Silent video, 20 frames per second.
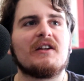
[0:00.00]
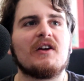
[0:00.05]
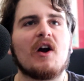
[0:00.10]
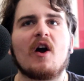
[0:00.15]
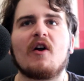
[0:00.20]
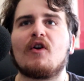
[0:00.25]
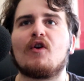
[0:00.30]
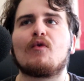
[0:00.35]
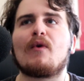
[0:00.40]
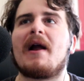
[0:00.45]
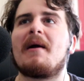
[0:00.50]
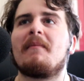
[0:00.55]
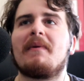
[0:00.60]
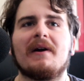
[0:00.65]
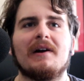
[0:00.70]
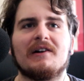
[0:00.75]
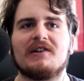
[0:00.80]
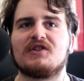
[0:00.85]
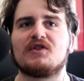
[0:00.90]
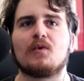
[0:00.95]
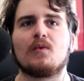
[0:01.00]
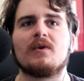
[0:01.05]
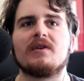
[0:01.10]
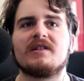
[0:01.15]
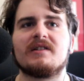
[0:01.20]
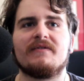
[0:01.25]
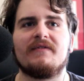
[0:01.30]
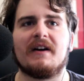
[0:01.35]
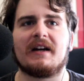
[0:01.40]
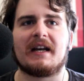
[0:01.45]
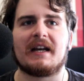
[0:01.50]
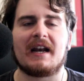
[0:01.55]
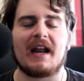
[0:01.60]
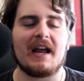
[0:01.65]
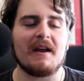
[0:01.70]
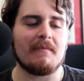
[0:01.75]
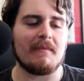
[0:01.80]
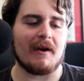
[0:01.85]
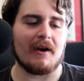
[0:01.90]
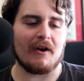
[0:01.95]
our grandparents' worst fucking
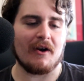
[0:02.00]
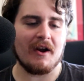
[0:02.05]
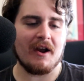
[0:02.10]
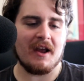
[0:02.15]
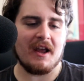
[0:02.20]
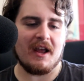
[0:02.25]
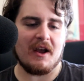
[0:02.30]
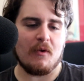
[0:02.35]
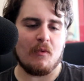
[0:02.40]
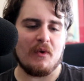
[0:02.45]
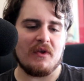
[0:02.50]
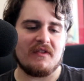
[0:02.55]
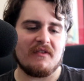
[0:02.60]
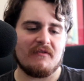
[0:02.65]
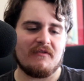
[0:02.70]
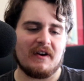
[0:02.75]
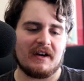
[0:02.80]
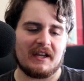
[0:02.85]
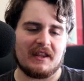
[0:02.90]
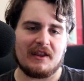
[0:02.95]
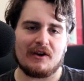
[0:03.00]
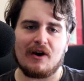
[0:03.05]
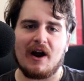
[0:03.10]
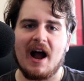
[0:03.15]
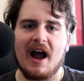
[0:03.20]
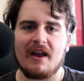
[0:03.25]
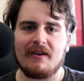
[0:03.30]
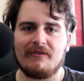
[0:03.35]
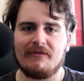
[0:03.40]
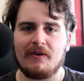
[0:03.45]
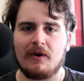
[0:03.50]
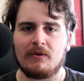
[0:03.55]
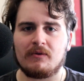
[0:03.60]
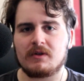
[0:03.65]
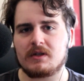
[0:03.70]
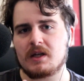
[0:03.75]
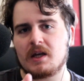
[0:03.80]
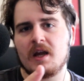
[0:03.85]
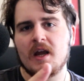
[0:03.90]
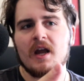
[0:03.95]
nightmare with fucking their
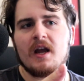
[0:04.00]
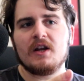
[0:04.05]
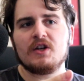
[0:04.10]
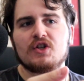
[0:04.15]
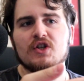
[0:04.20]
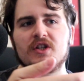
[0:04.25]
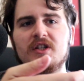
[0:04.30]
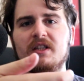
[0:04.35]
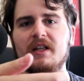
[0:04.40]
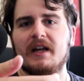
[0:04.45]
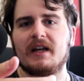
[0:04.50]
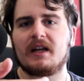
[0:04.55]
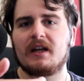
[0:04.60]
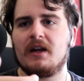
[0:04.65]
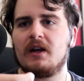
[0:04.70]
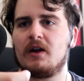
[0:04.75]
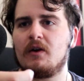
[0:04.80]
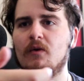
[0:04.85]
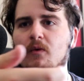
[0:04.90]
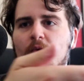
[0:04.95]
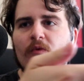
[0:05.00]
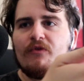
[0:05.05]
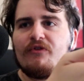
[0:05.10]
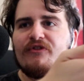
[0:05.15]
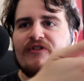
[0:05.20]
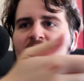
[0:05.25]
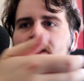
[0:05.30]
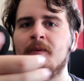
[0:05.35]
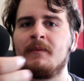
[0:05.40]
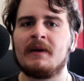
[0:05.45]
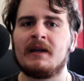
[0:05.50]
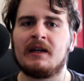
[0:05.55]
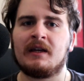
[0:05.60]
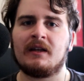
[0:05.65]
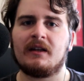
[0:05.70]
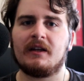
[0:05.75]
iPhones, just like filming,